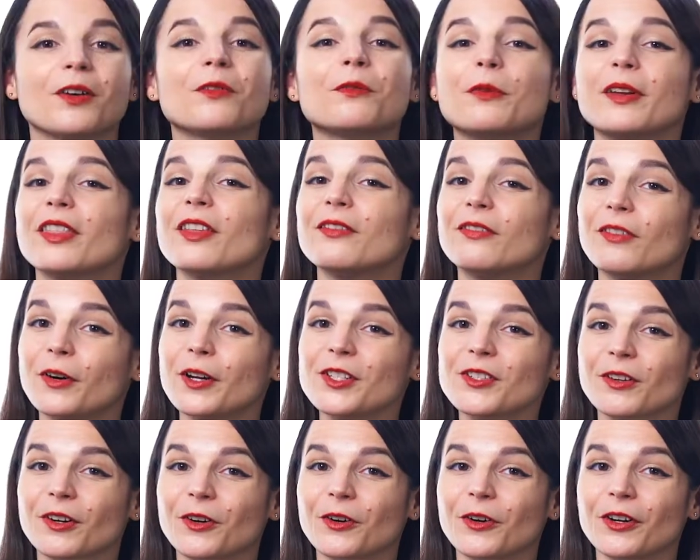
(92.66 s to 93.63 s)
with the voice
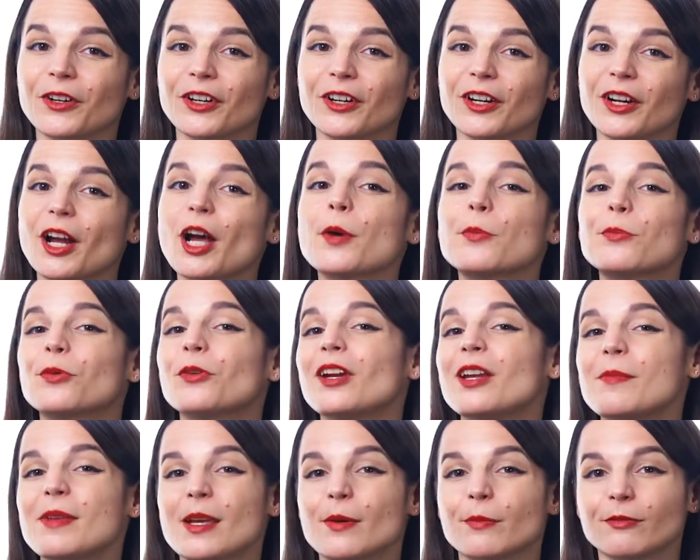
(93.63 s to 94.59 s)
recorder, a
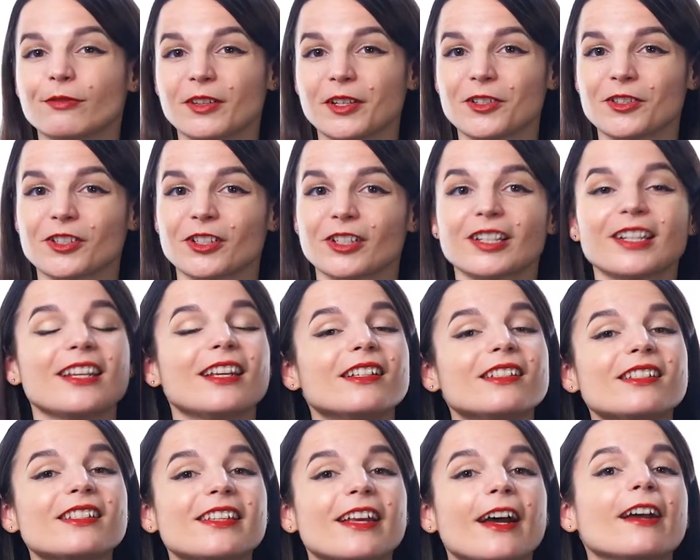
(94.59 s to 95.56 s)
premium feature
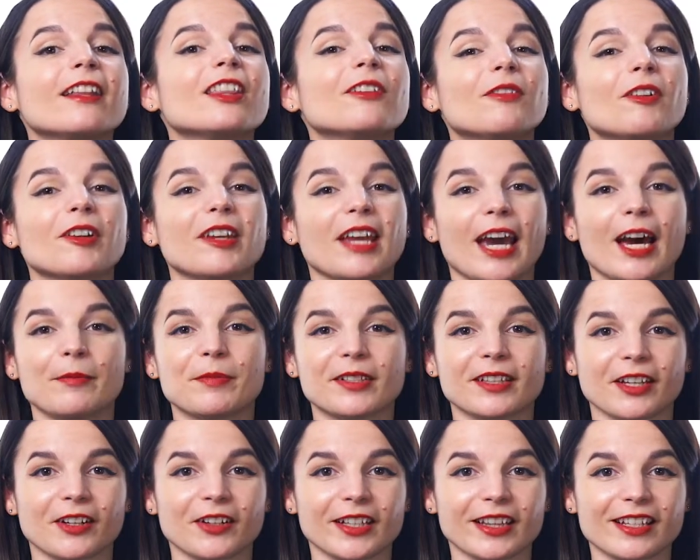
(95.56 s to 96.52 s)
inside the
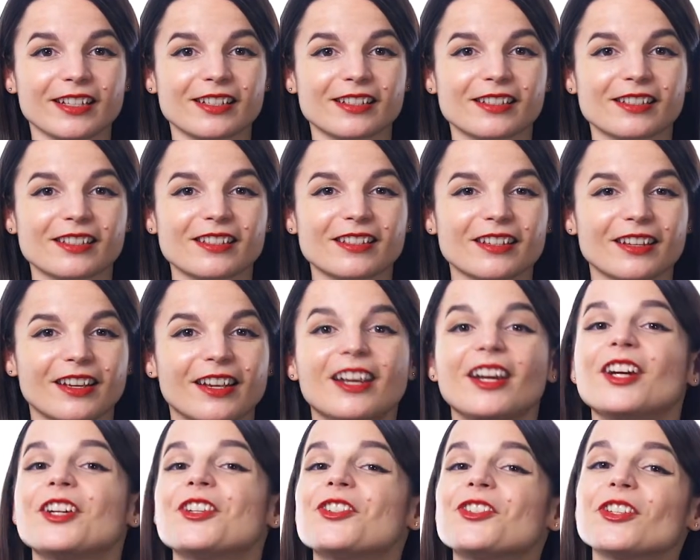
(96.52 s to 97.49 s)
vocabulary lists.
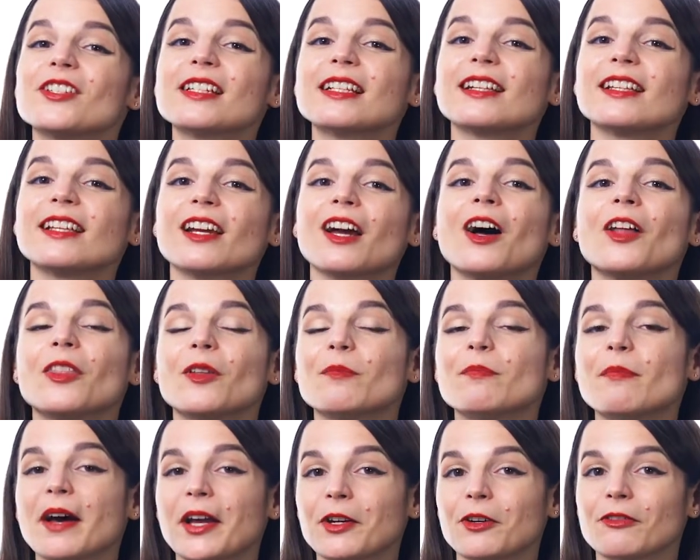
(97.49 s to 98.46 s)
Just click on the
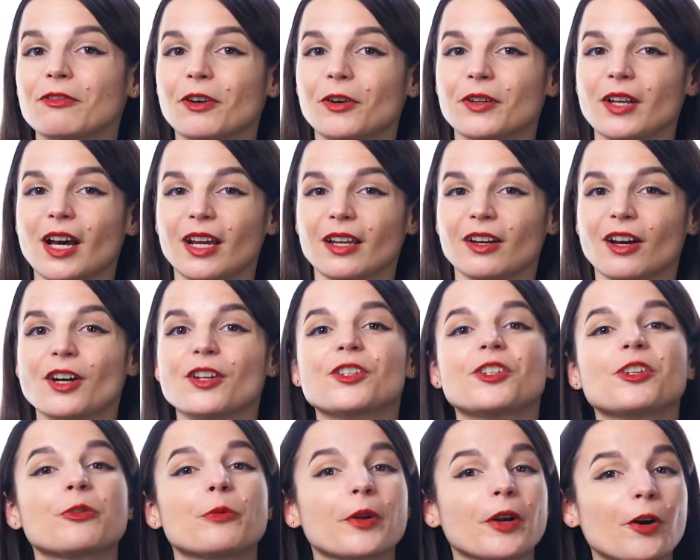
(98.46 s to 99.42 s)
microphone icon
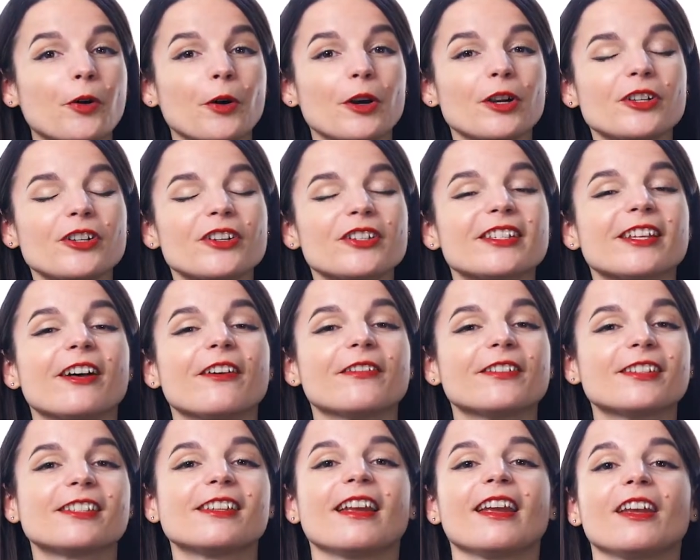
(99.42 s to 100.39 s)
to record yourself
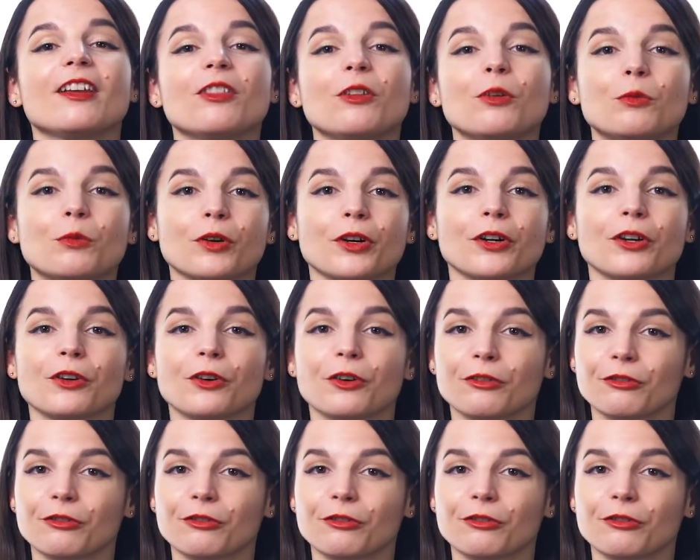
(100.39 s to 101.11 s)
saying the word or